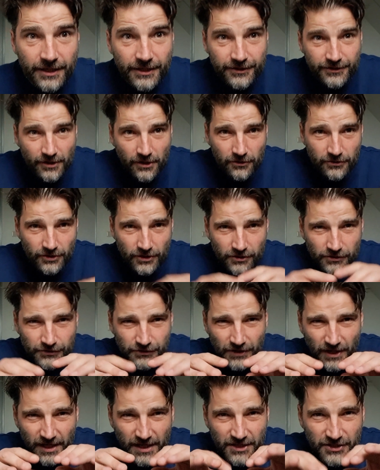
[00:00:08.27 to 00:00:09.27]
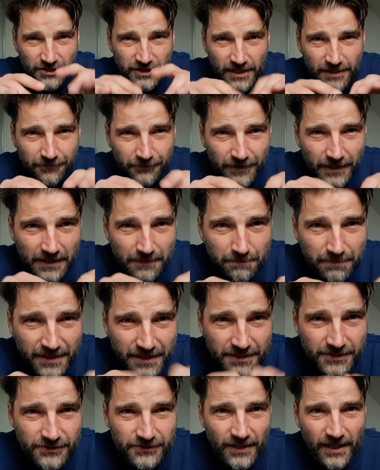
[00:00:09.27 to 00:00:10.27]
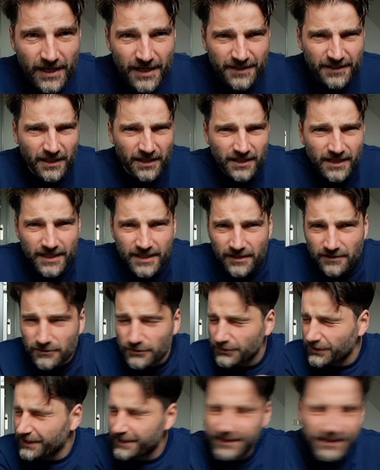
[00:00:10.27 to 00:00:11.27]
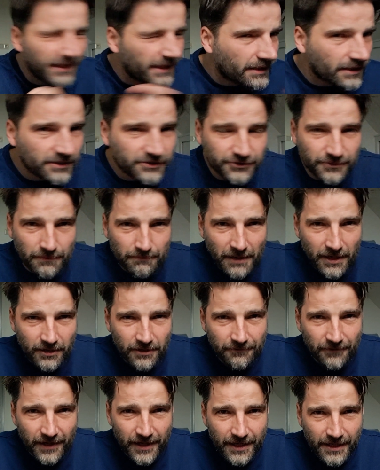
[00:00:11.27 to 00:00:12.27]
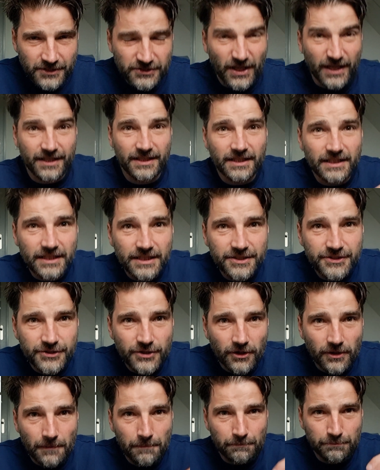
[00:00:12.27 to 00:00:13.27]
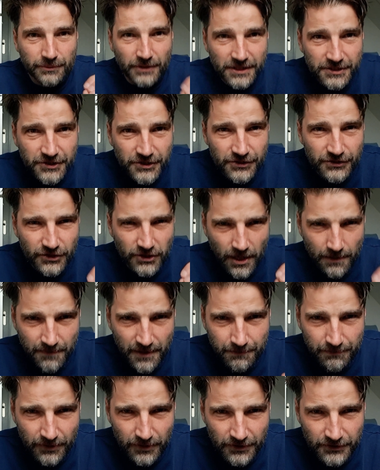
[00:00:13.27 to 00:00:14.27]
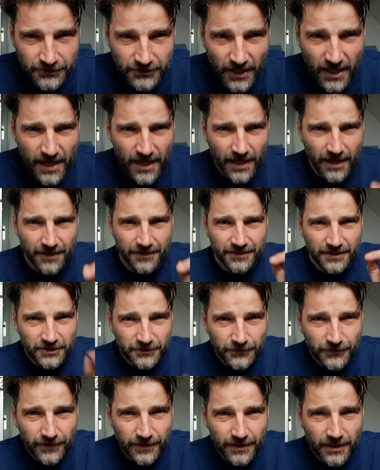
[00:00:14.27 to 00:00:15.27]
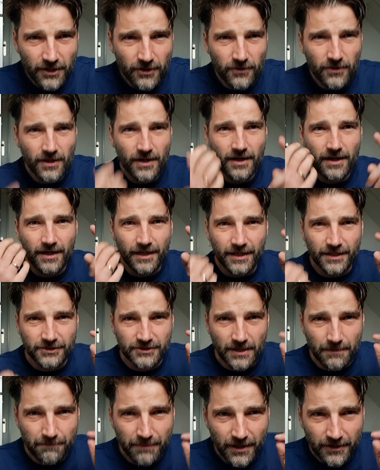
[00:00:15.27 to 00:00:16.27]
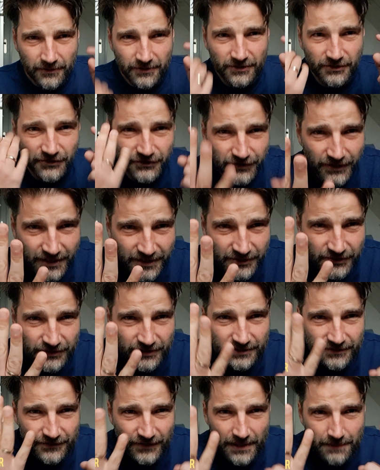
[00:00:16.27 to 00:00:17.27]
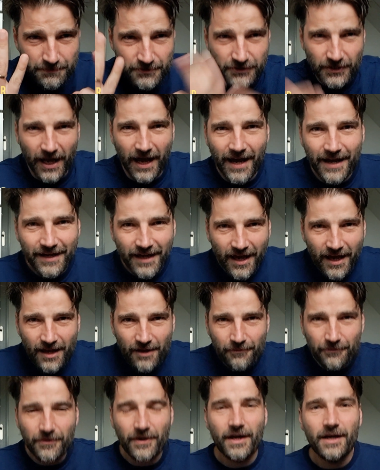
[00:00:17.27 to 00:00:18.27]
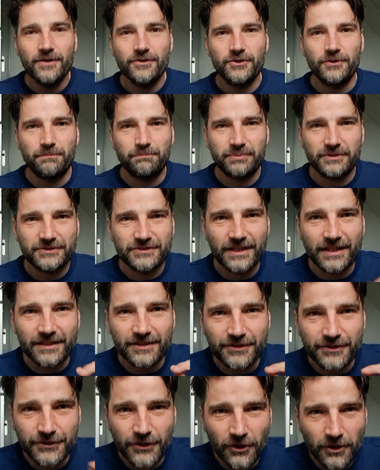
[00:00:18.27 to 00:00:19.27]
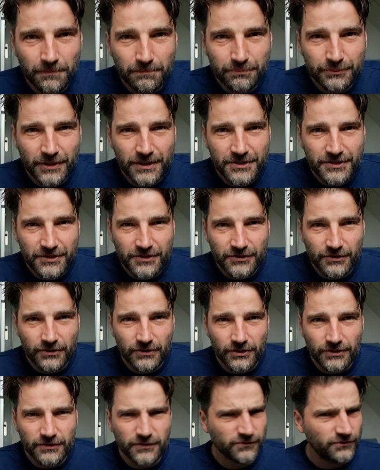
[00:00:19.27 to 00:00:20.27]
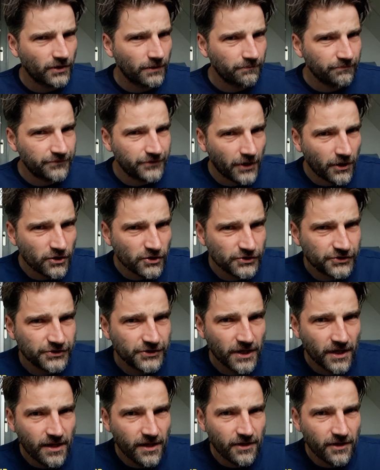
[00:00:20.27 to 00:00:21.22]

You know, those slithering beasts that lay a ridiculous amount of eggs and eat your precious comic books. And this video is about the 6 tips I have to protect your precious goods from those,